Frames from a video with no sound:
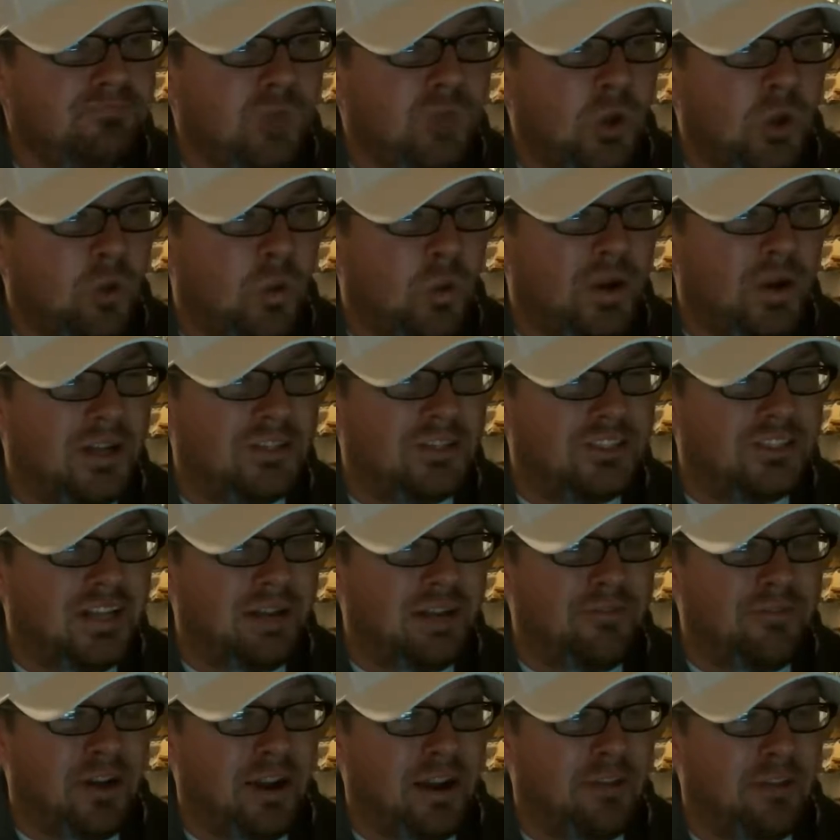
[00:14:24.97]
What else did I
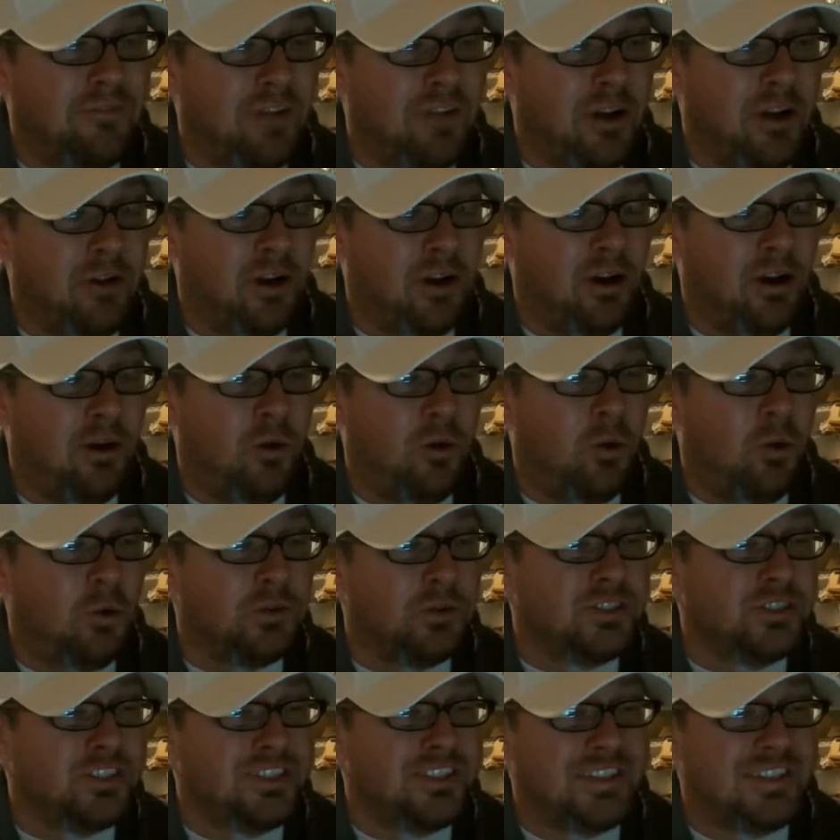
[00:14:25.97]
find? I found a whole
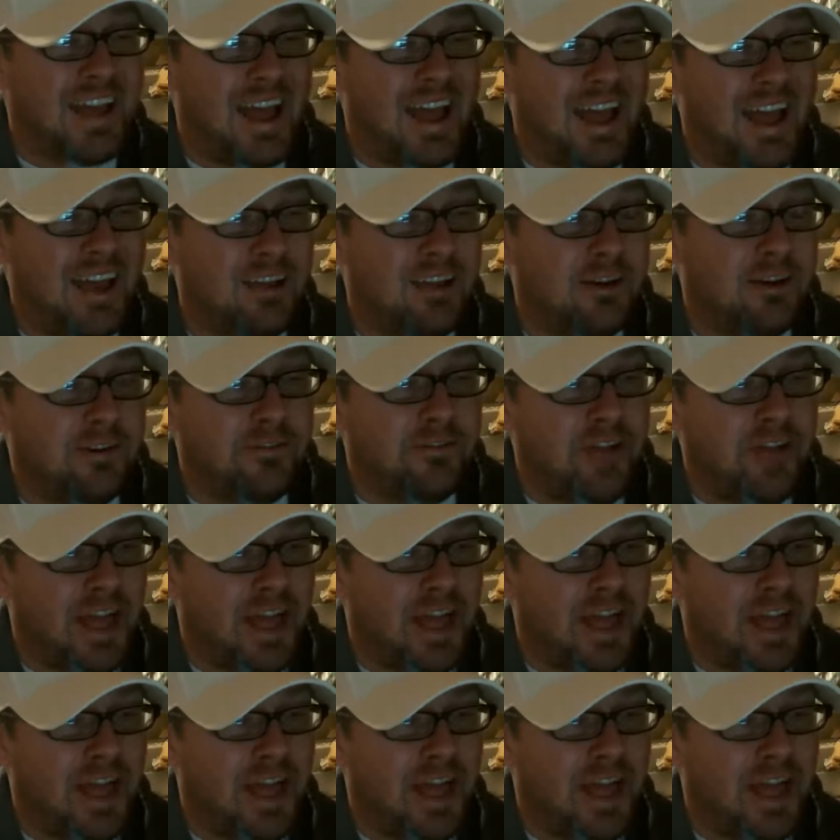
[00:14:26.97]
stack of